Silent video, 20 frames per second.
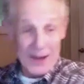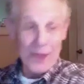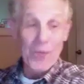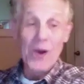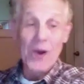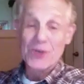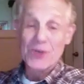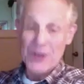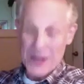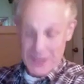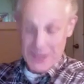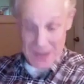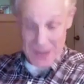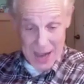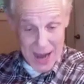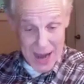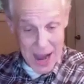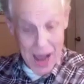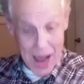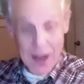Marson and
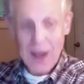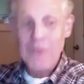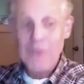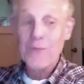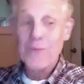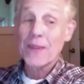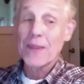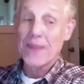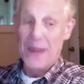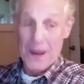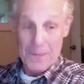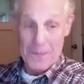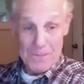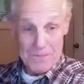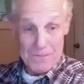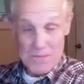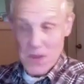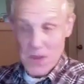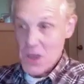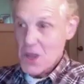Diane. I've met
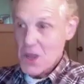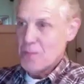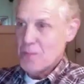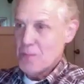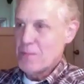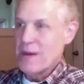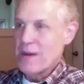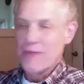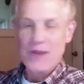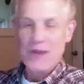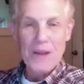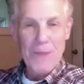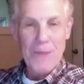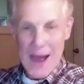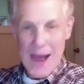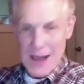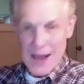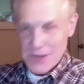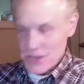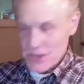them. Beverly
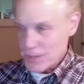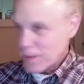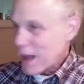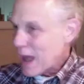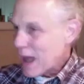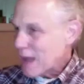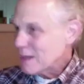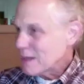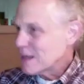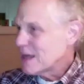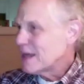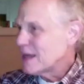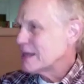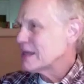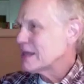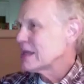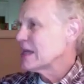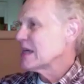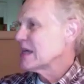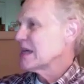Bass, the pilot,
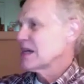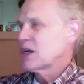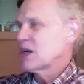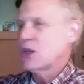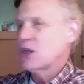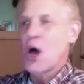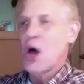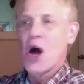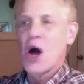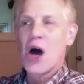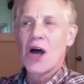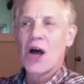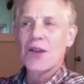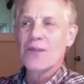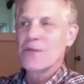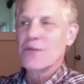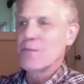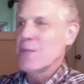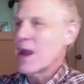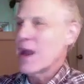
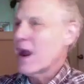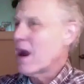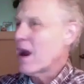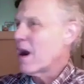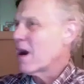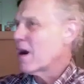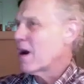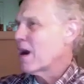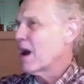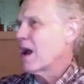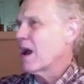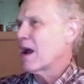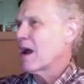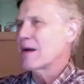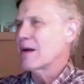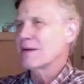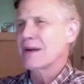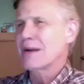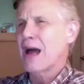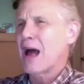Claude, the mayor.
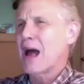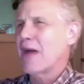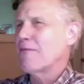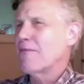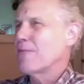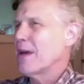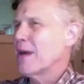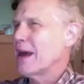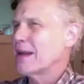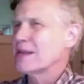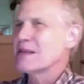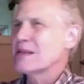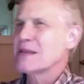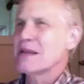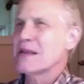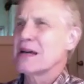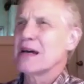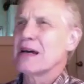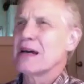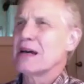I've met,
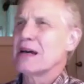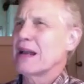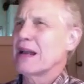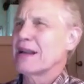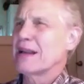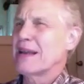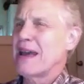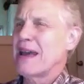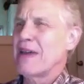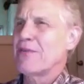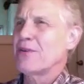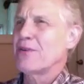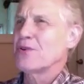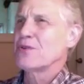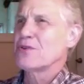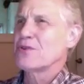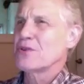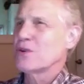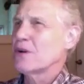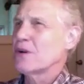and
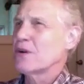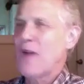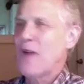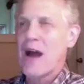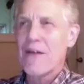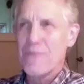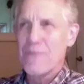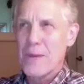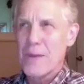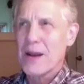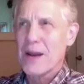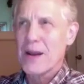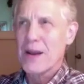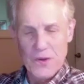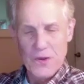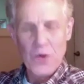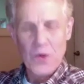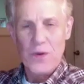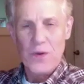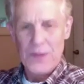Kevin Turf. I've met a
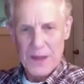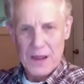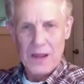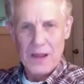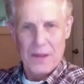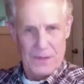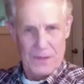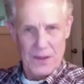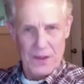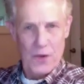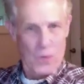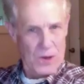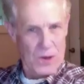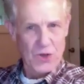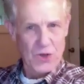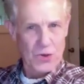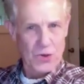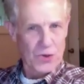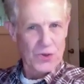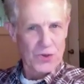few of the
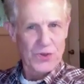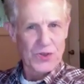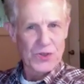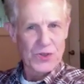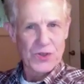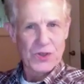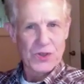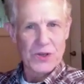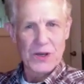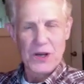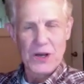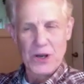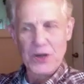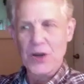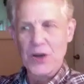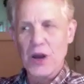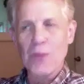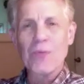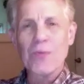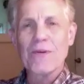originals, a good
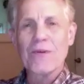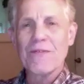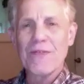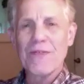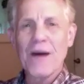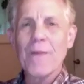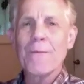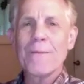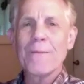number of them.